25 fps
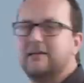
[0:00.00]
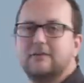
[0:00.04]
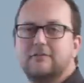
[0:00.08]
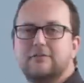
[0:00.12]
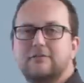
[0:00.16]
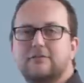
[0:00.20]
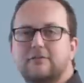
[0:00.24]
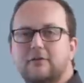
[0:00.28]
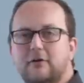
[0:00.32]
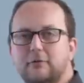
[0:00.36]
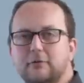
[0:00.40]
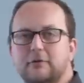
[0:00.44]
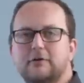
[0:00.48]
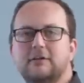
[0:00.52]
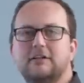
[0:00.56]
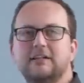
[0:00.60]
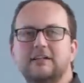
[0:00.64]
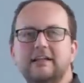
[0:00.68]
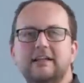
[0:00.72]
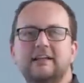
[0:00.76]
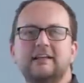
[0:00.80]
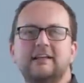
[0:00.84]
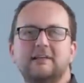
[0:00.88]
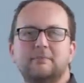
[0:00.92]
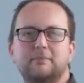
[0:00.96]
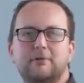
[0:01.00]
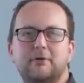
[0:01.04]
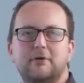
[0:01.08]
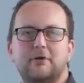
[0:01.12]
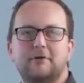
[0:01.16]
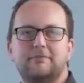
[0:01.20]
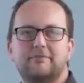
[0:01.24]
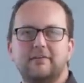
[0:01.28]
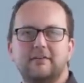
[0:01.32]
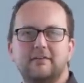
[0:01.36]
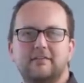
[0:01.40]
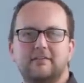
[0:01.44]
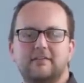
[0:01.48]
it is so clean and
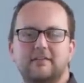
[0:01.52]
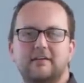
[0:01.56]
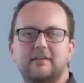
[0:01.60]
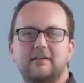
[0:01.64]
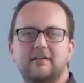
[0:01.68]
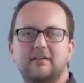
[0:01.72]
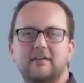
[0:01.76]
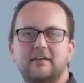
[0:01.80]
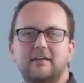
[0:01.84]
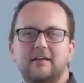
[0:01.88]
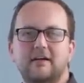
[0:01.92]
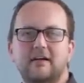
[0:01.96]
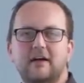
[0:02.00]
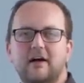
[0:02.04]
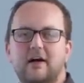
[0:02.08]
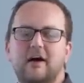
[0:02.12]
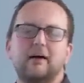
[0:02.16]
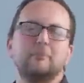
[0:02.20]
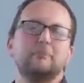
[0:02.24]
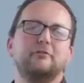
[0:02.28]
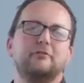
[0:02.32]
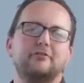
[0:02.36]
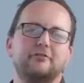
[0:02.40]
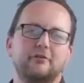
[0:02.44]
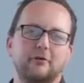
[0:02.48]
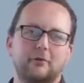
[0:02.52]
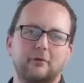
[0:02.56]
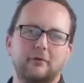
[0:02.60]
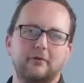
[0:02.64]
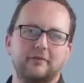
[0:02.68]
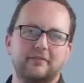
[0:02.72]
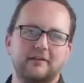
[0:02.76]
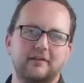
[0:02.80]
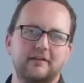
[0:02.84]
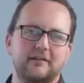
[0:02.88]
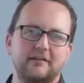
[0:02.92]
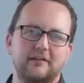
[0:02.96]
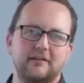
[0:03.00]
perfect that I'm sure
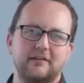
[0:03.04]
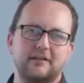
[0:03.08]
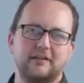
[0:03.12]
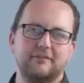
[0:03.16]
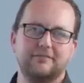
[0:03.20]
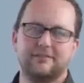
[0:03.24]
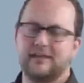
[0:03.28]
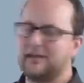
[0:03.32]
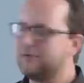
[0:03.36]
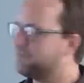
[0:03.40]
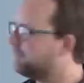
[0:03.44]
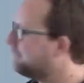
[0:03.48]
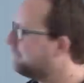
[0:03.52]
that if they